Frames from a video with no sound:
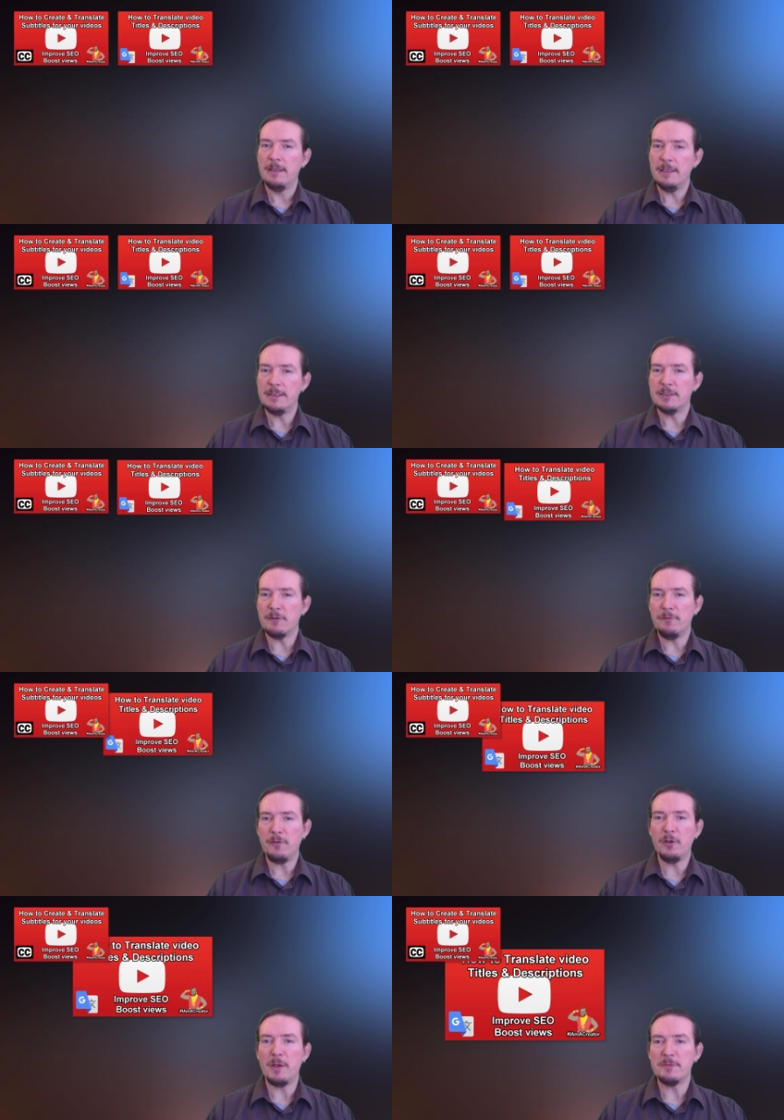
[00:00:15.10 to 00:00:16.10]
This is a
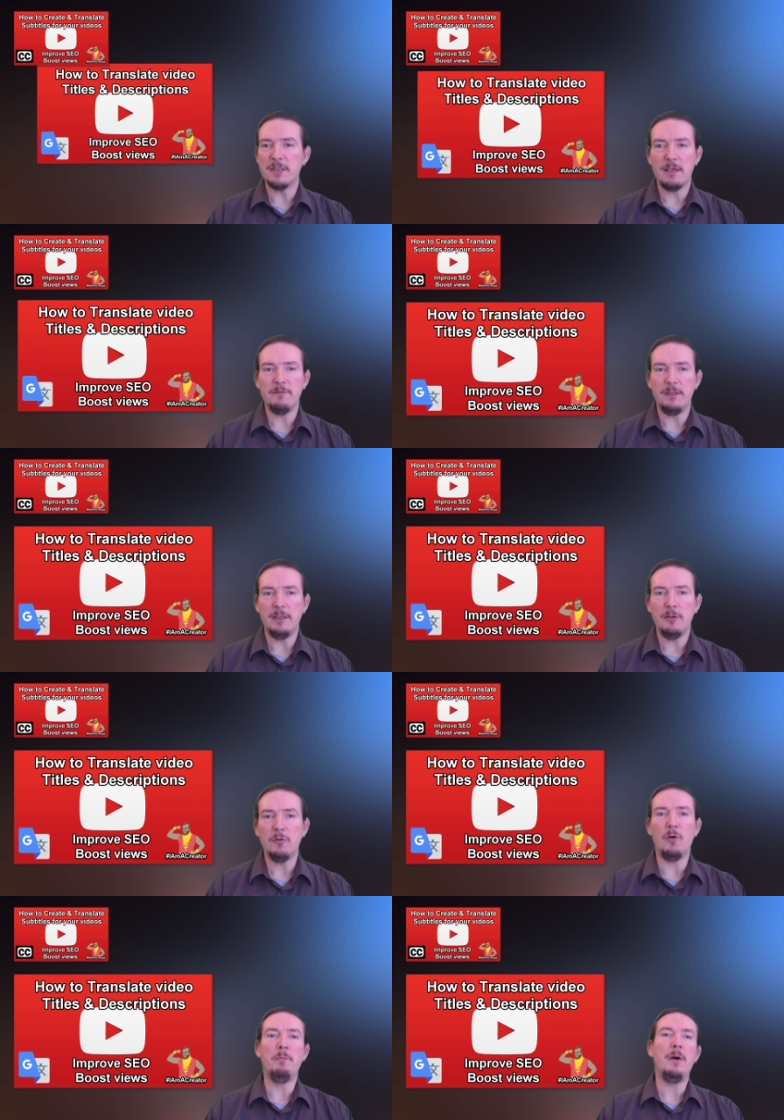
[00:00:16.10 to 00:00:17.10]
follow-up to that video
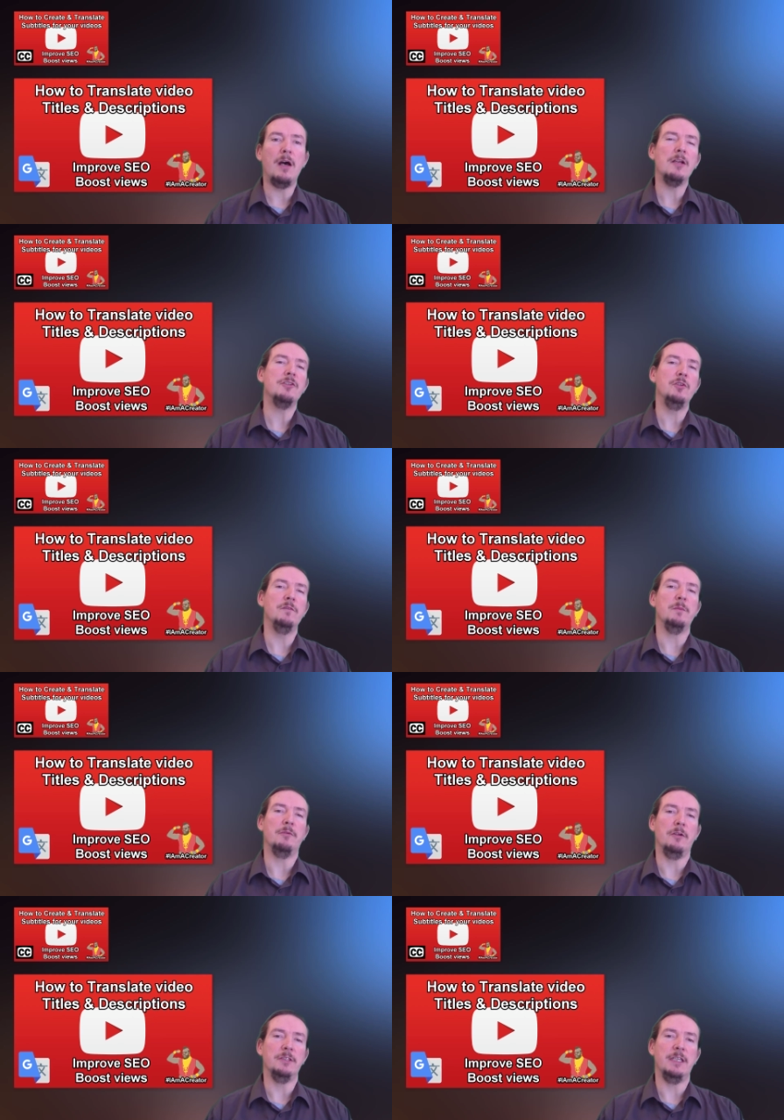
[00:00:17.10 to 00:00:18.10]
or part 2 of the
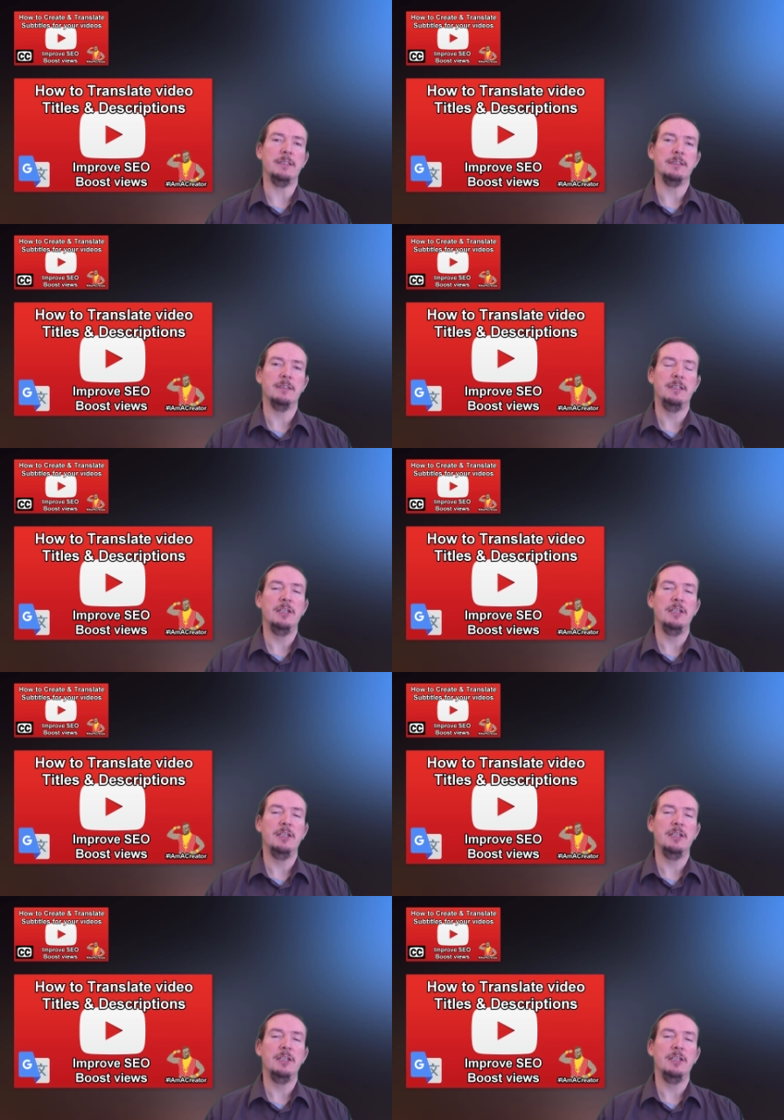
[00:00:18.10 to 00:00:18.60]
process